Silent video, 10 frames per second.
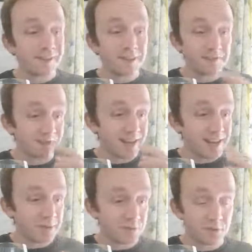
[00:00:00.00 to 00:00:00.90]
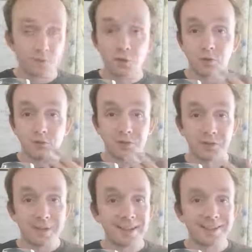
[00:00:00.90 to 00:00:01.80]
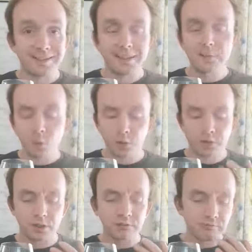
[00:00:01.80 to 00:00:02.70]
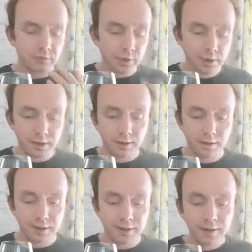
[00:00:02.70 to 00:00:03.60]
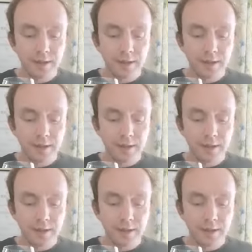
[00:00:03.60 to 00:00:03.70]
There's not an ounce of sugar on the palate anymore, which I really like.